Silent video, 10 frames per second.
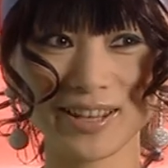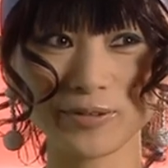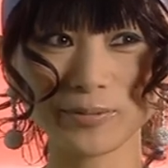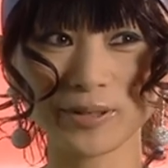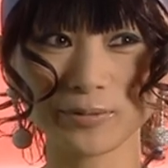
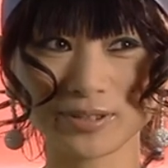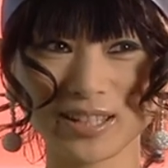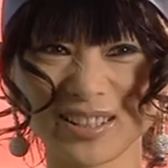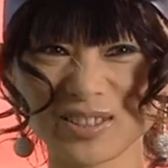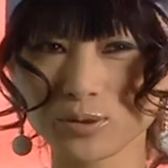everybody was
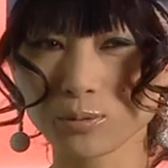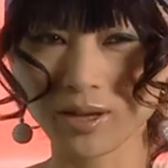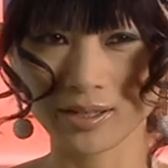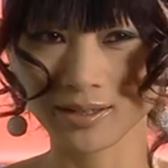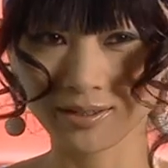like
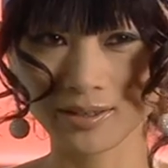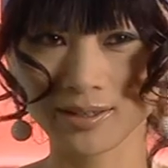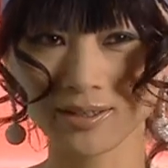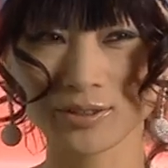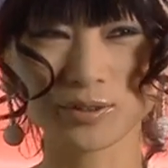sweaty. So